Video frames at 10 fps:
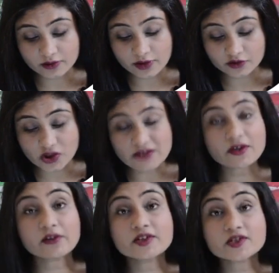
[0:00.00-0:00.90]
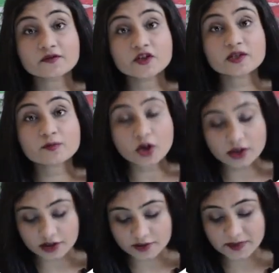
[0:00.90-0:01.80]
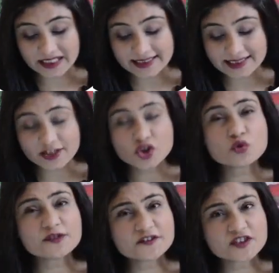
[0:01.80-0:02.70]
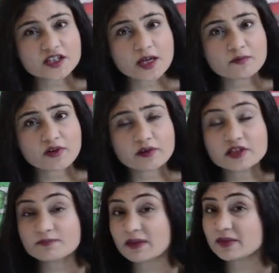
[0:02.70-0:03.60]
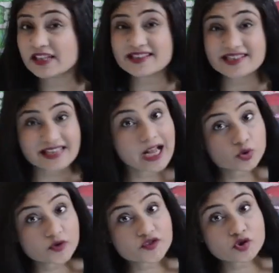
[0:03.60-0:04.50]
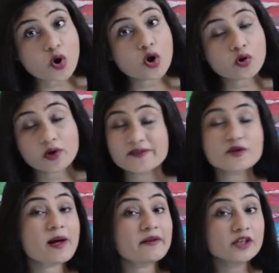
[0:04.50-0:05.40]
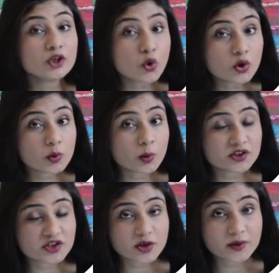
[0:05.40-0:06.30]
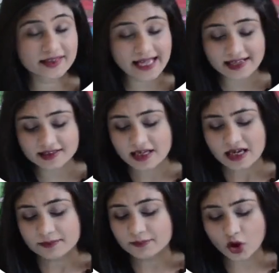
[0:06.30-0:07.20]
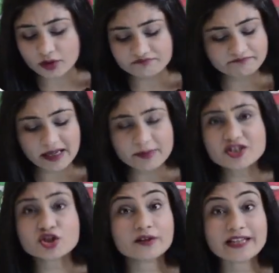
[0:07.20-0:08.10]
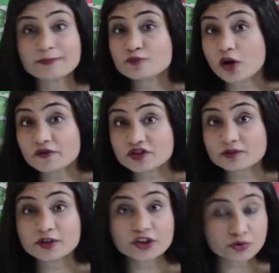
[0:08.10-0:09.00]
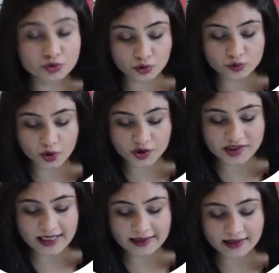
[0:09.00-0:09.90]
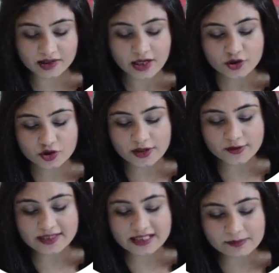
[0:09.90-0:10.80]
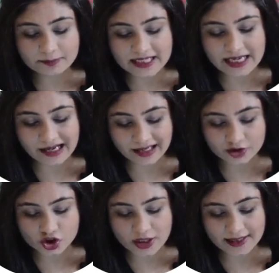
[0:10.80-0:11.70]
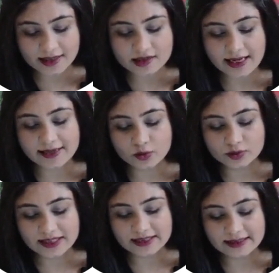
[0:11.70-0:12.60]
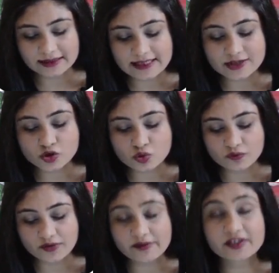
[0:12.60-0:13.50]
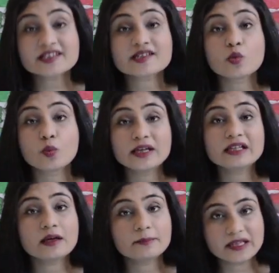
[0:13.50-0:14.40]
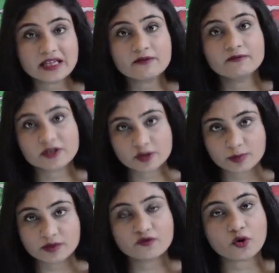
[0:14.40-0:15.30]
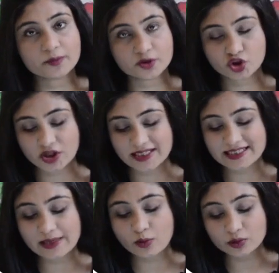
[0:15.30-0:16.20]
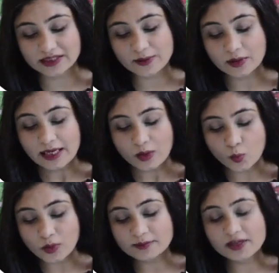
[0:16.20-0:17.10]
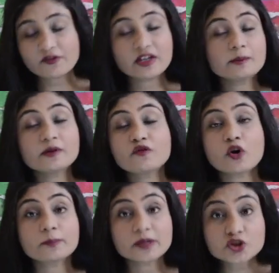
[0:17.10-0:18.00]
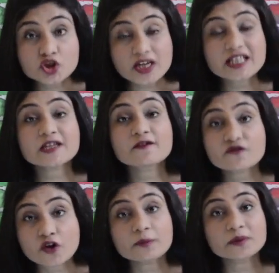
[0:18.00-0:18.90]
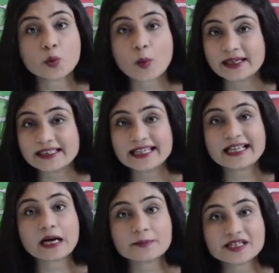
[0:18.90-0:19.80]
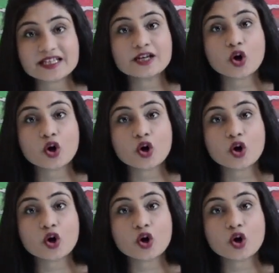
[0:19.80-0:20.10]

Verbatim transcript: there are three variants of this product, but let's say the 250 gram variant, maybe that's out of stock, or if you have a low quantity on that, or maybe it's not that profitable, you don't want to sell it. So then you can simply uncheck it and only then these two variants will be visible for purchase. They only will be available for purchase from the one click upsell